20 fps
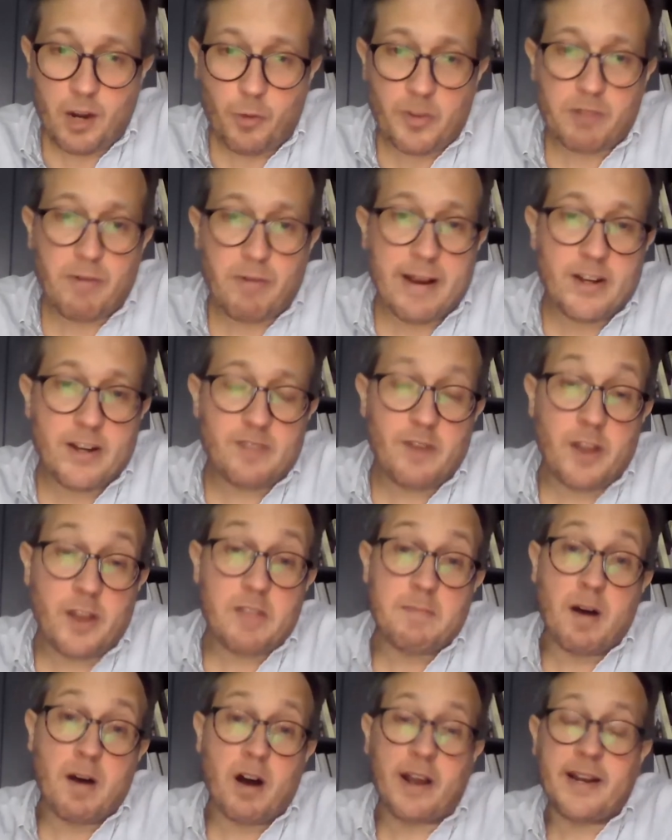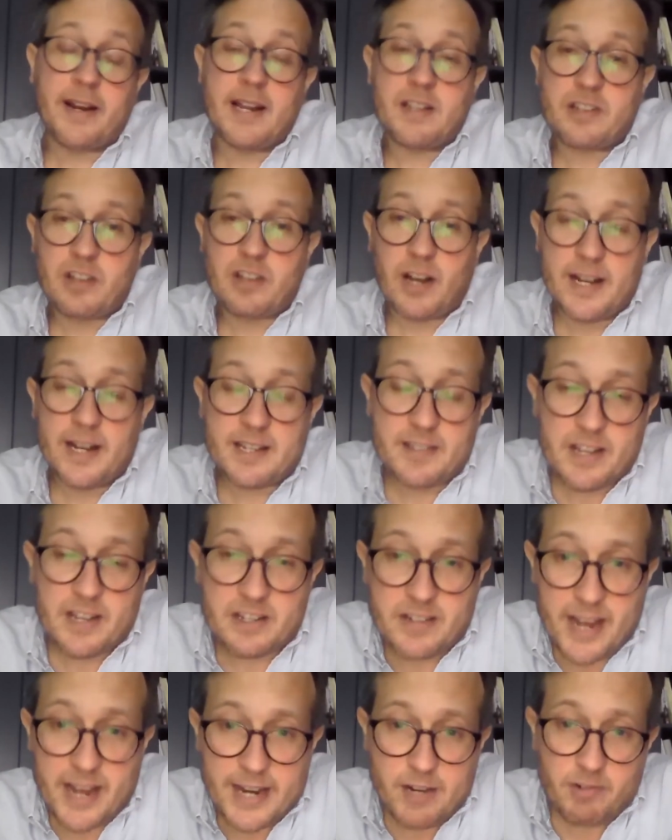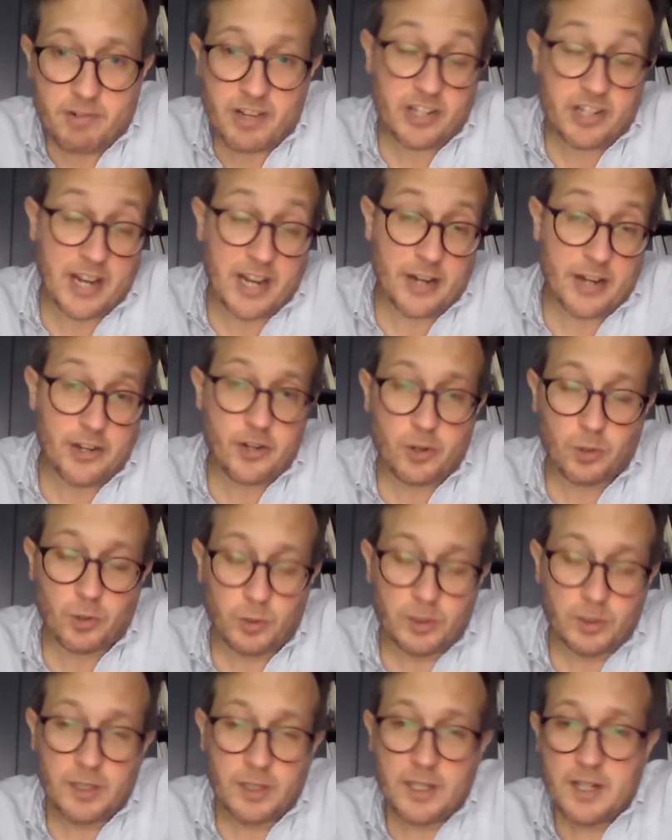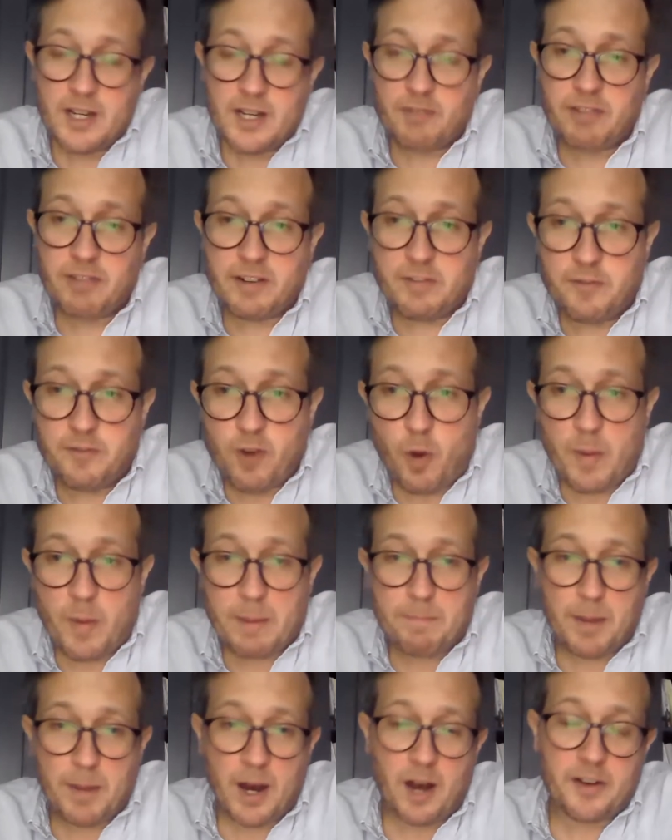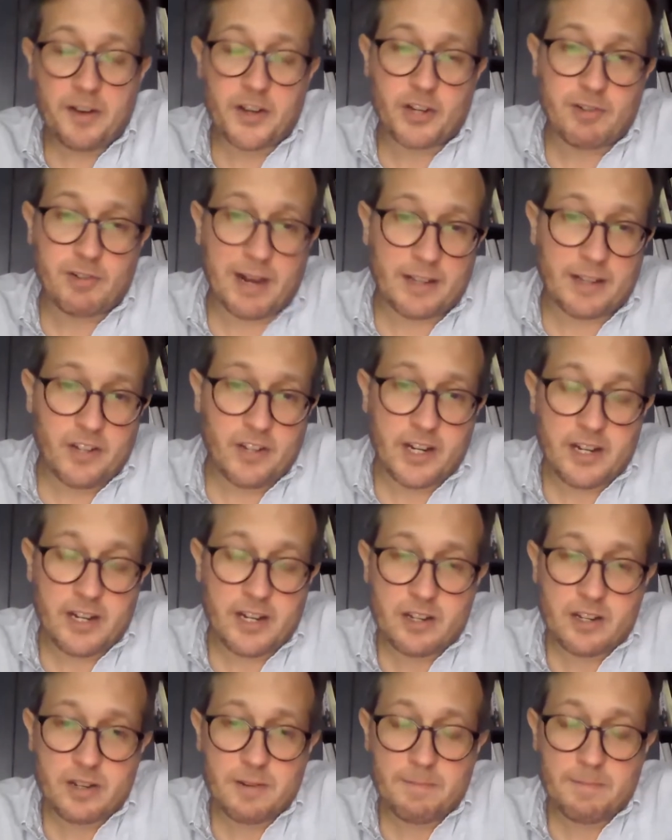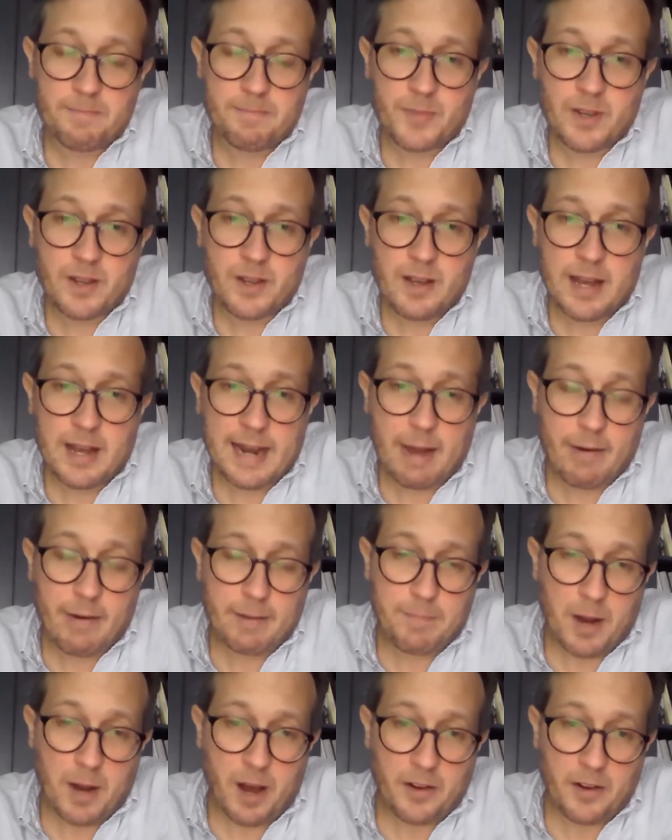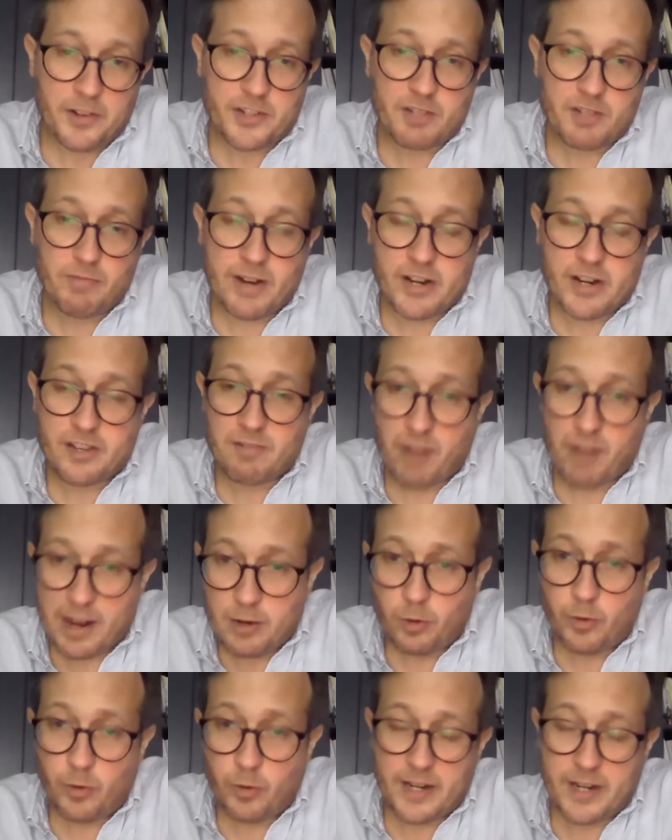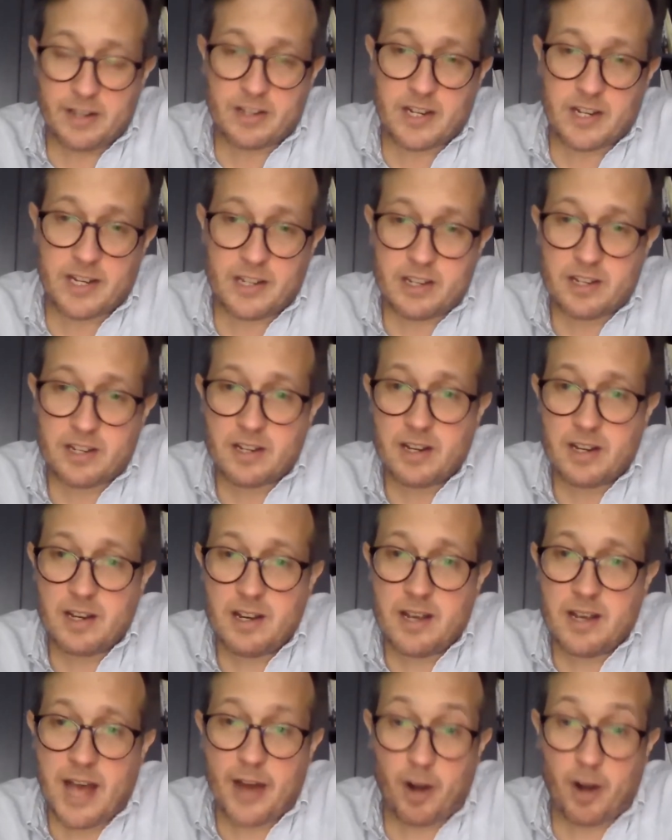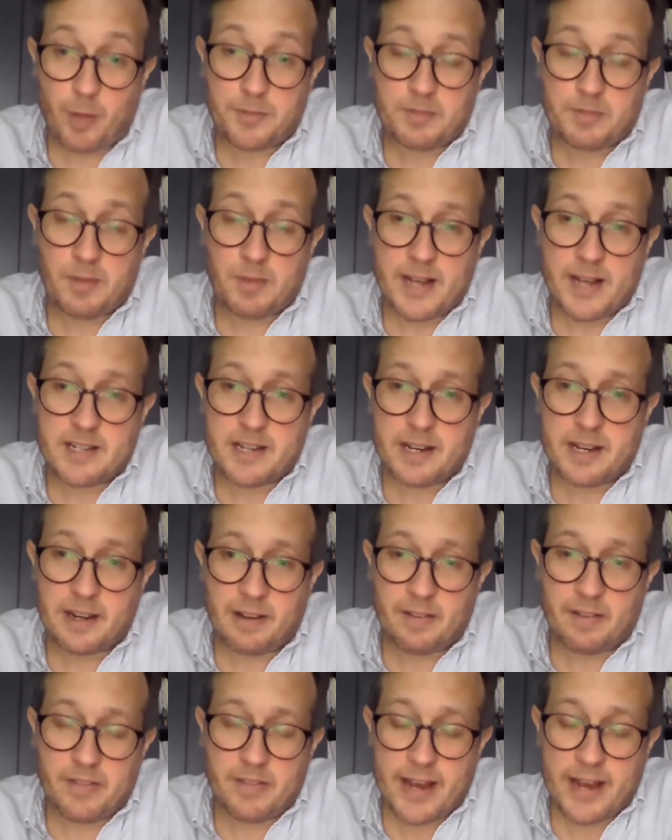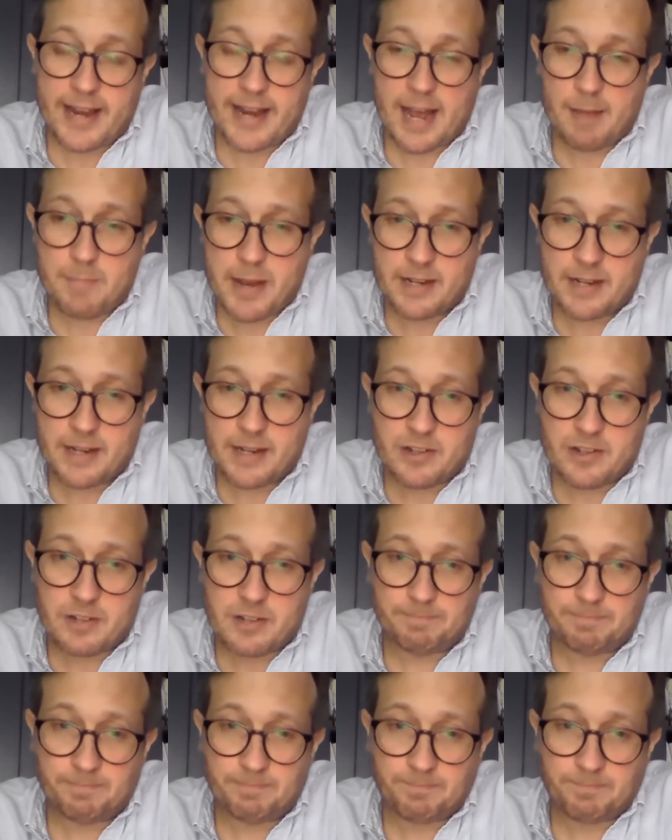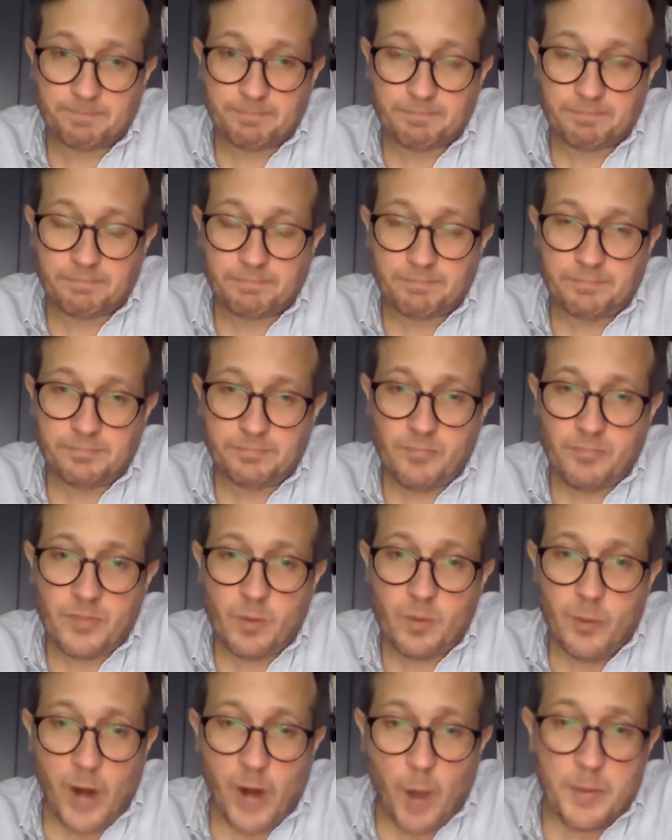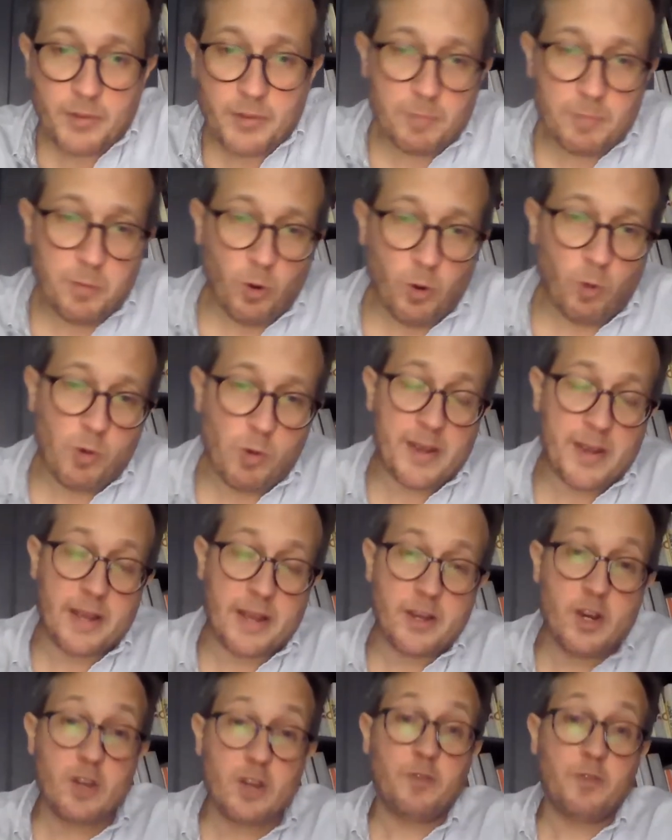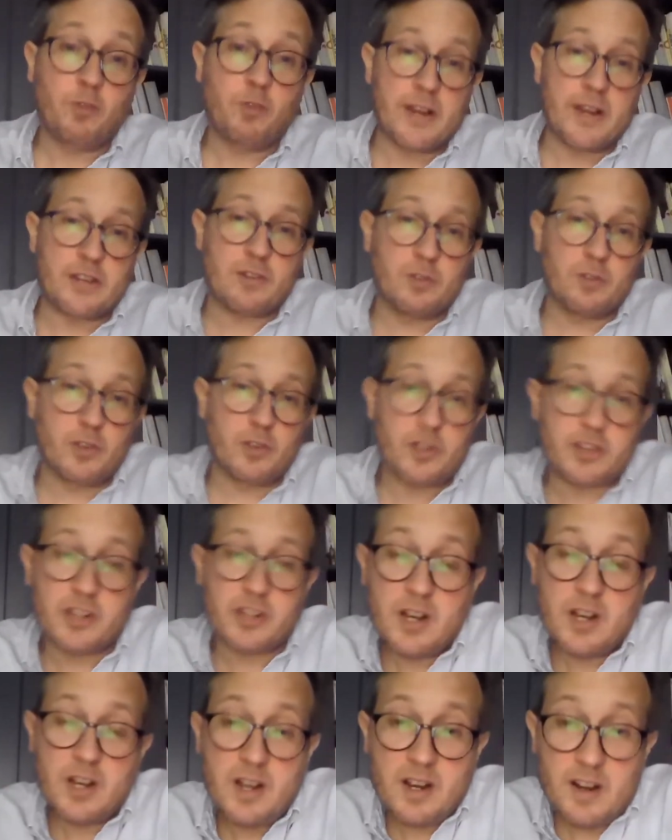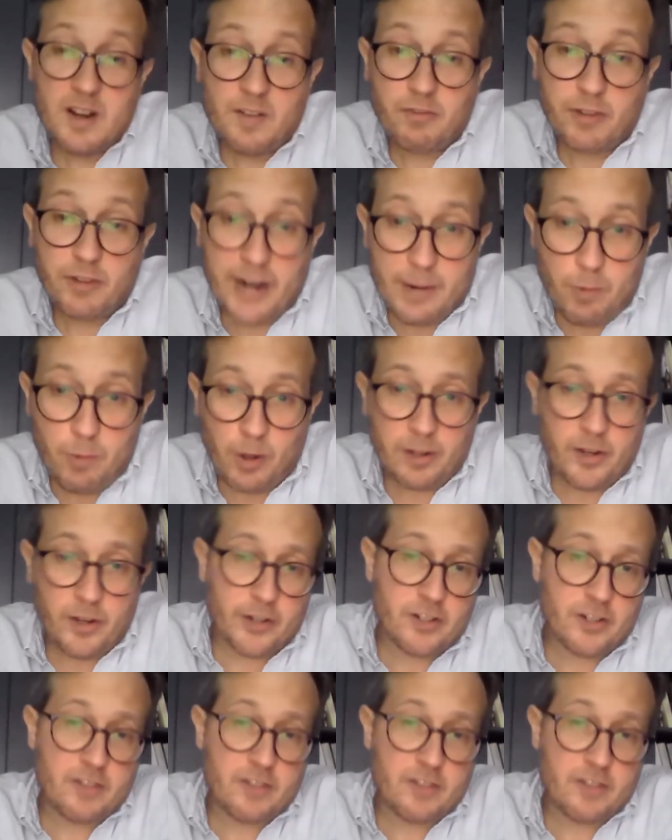Along with a range of other market insights, this data is essential for informing partner strategies, allowing partners to reach the right audiences and optimizing their campaigns. We hope this report will be a useful resource for anyone